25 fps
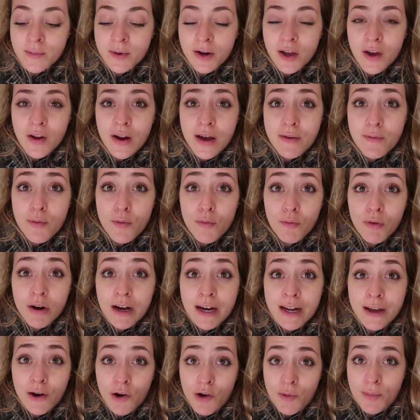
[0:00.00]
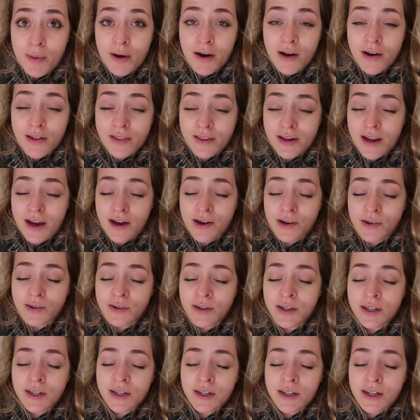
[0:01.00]
I'm gonna go and have a really hot bath now
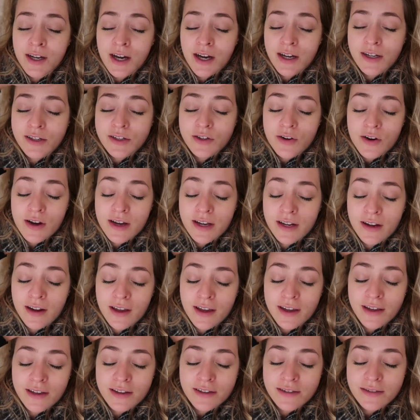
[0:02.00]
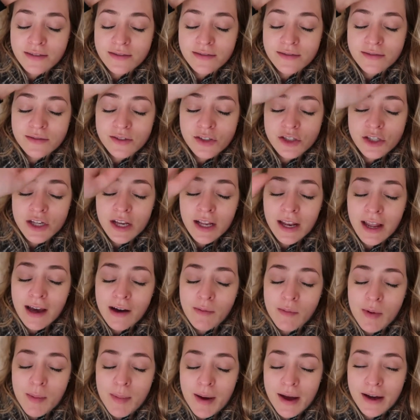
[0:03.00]
and try and like chill
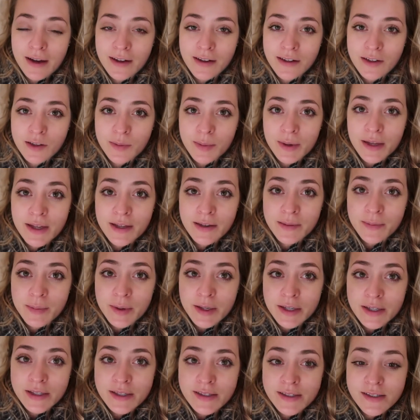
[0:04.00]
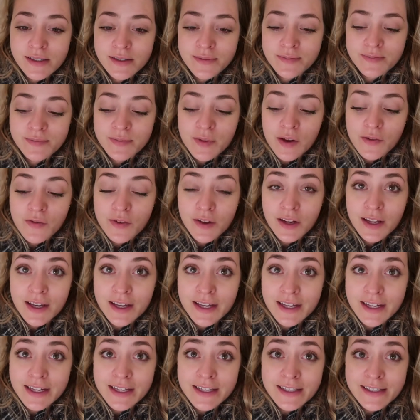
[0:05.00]
out my back a little bit because I feel
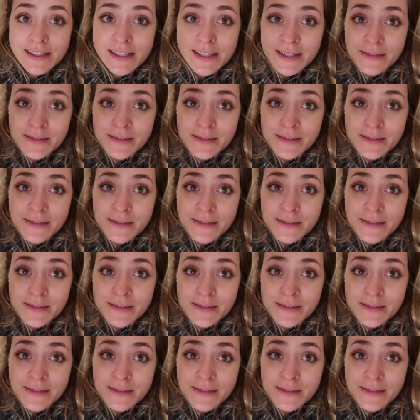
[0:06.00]
like it needs